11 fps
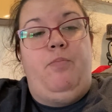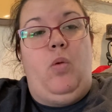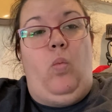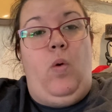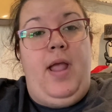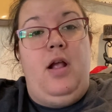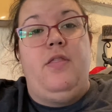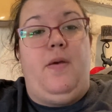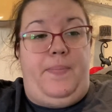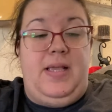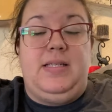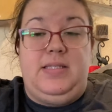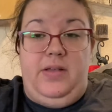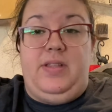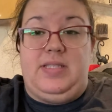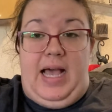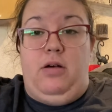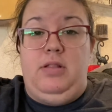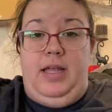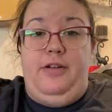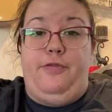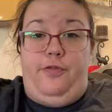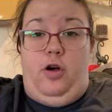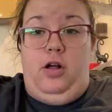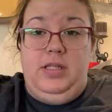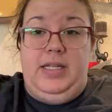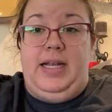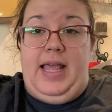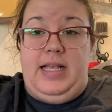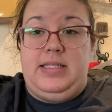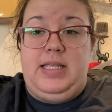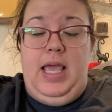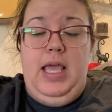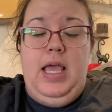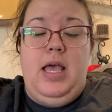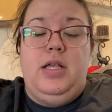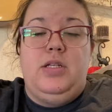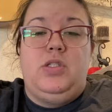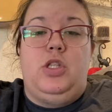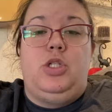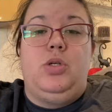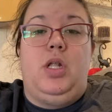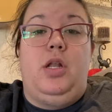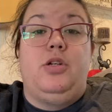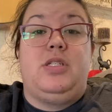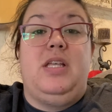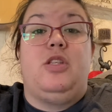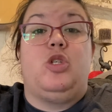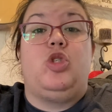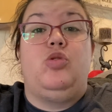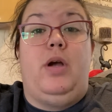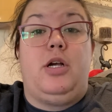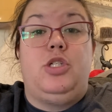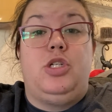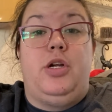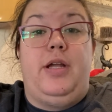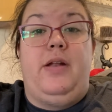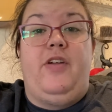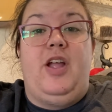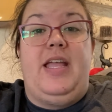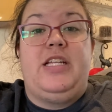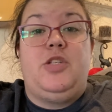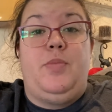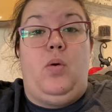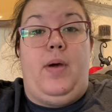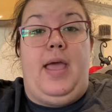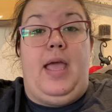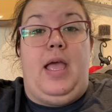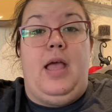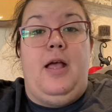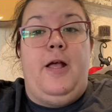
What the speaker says: where the pieces of this outline fall in an essay so that you can understand the structure in a very intimate way.